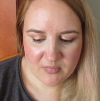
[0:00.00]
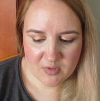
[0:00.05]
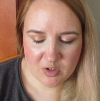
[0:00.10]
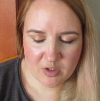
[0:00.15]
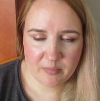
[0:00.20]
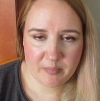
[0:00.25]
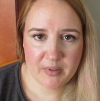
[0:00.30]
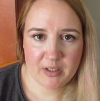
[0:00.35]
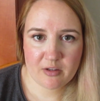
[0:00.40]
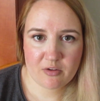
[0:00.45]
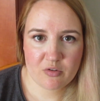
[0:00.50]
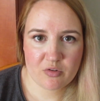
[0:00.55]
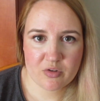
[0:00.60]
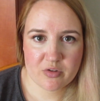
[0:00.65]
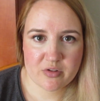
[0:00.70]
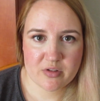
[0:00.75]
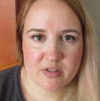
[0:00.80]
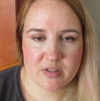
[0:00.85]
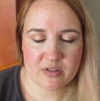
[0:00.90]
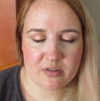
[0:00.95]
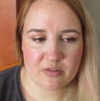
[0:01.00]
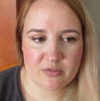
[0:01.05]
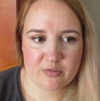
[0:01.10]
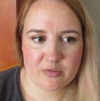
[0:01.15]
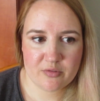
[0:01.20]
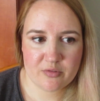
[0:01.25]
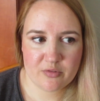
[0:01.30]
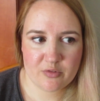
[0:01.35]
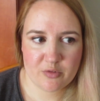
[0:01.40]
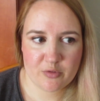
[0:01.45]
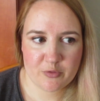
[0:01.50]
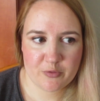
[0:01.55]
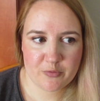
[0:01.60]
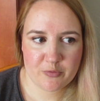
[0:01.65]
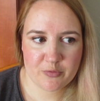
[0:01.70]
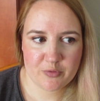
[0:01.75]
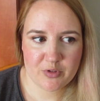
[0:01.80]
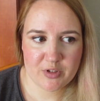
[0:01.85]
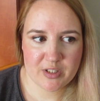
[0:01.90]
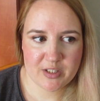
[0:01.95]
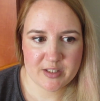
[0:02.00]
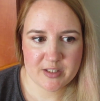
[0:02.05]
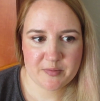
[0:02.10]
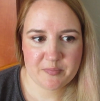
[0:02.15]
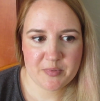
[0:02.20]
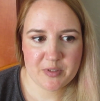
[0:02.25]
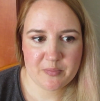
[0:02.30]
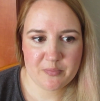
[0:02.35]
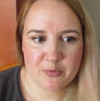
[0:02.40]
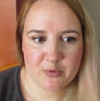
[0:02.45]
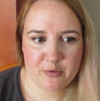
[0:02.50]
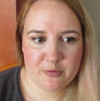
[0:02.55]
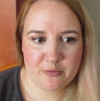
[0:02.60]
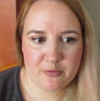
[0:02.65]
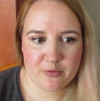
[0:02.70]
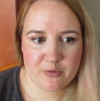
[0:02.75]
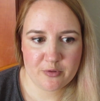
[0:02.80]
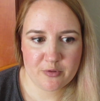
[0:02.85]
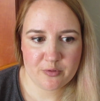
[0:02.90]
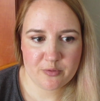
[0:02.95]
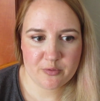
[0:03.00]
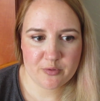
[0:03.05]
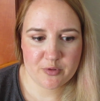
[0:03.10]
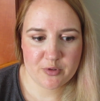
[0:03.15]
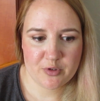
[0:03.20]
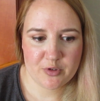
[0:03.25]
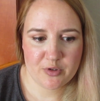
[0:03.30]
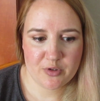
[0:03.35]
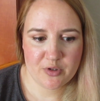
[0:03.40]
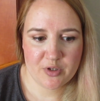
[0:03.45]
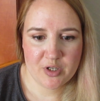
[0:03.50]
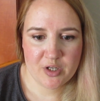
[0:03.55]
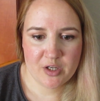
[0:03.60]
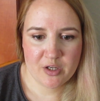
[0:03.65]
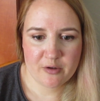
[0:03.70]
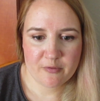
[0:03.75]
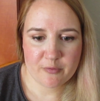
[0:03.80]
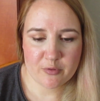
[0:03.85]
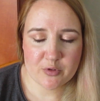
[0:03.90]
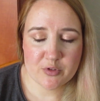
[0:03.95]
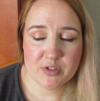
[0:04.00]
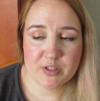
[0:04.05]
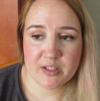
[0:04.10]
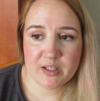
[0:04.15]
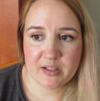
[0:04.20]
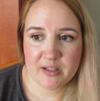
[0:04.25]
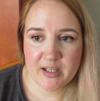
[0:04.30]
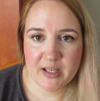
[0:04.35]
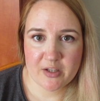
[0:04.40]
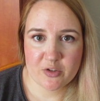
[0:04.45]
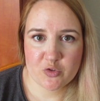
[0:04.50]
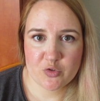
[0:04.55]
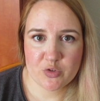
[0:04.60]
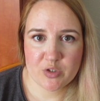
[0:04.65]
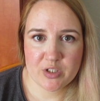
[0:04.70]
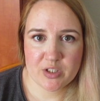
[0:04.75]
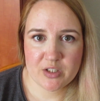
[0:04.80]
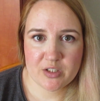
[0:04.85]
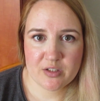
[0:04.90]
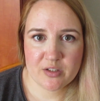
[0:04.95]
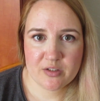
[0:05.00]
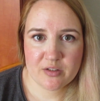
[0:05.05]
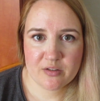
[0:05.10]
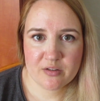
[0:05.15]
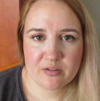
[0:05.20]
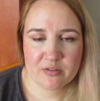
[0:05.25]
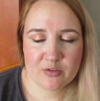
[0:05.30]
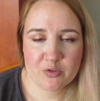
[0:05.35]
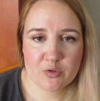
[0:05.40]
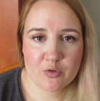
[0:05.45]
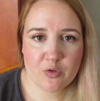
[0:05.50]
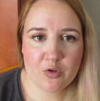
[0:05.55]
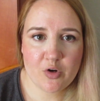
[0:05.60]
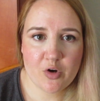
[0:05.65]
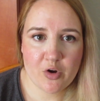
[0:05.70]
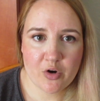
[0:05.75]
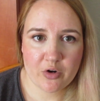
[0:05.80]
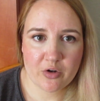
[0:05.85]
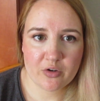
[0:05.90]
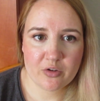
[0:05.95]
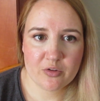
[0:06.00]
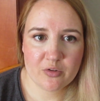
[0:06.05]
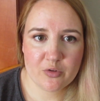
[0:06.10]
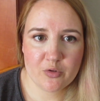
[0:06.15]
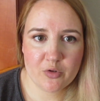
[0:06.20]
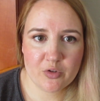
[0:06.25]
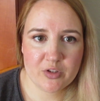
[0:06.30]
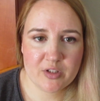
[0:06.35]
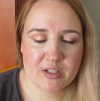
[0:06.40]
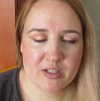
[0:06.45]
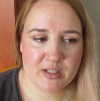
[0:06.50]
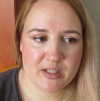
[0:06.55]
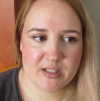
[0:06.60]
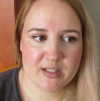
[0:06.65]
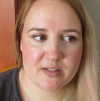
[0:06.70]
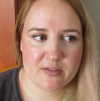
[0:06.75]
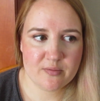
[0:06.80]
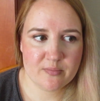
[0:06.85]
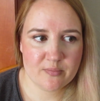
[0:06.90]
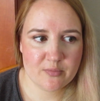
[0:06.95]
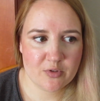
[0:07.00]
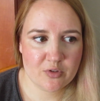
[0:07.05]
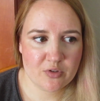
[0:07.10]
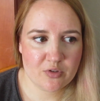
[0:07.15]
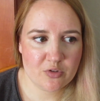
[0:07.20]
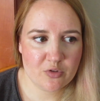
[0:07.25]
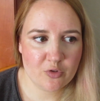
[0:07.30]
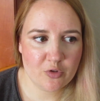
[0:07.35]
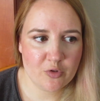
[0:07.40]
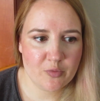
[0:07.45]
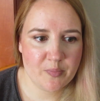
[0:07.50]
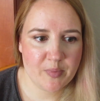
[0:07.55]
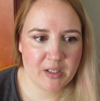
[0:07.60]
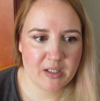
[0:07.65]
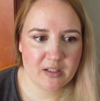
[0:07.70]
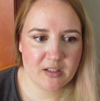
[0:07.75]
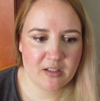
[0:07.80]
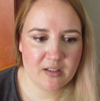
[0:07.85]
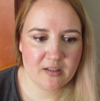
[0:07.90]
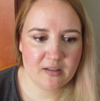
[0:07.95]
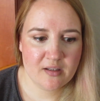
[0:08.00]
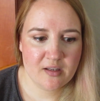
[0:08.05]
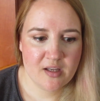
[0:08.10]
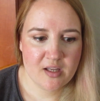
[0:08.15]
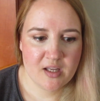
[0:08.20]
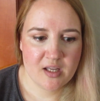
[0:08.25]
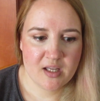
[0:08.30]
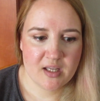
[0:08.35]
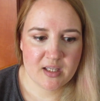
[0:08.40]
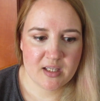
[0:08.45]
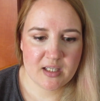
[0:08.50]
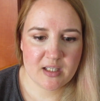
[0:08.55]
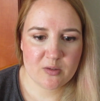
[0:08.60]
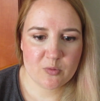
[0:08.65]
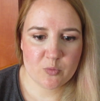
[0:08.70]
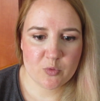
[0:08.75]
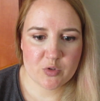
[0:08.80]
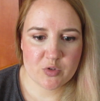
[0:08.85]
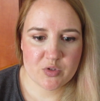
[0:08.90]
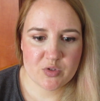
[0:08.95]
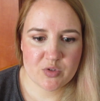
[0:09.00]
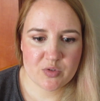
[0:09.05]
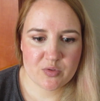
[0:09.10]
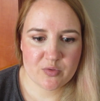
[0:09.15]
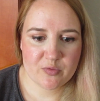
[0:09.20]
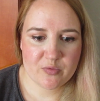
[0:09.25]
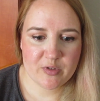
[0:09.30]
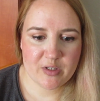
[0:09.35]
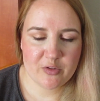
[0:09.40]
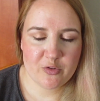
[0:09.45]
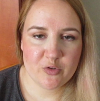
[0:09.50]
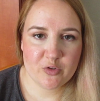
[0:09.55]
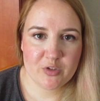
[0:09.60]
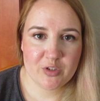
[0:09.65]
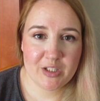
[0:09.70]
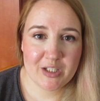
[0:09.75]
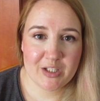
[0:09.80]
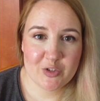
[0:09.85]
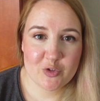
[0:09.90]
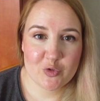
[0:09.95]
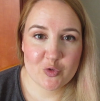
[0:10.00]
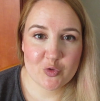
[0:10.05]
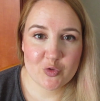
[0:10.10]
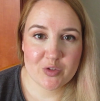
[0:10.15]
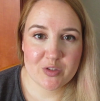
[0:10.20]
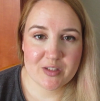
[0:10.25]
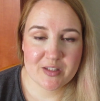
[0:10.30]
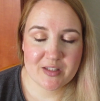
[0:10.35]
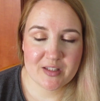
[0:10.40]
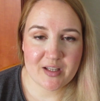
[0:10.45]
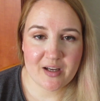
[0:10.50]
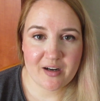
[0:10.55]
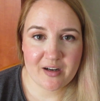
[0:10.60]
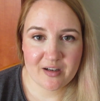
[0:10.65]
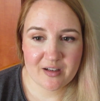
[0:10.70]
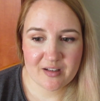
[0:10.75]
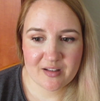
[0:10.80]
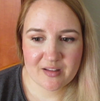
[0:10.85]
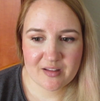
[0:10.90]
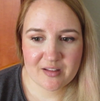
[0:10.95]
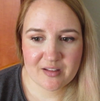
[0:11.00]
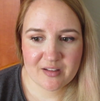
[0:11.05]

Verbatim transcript: the main concern of these people were, were, was not actually to learn dottilism or dot painting. It was whether they should start